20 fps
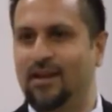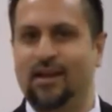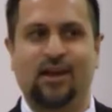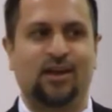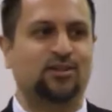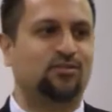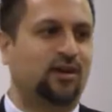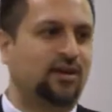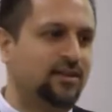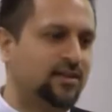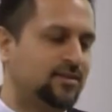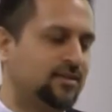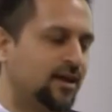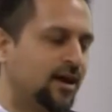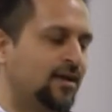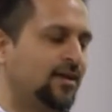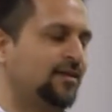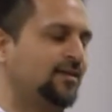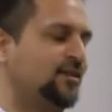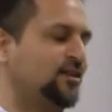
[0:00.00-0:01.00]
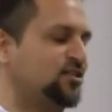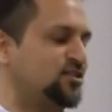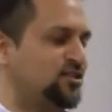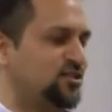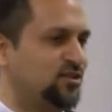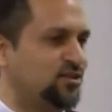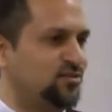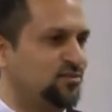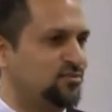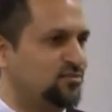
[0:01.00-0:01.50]
So I decided just
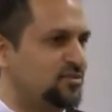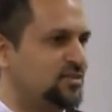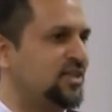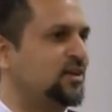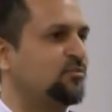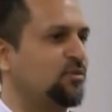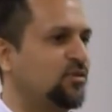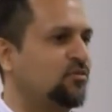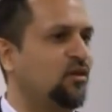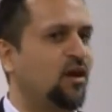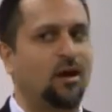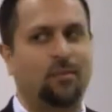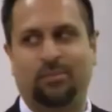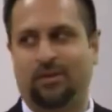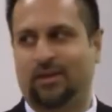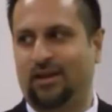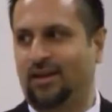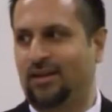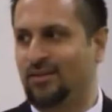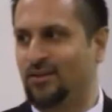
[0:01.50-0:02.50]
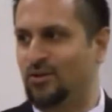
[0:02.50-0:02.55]
to stick with Rabia,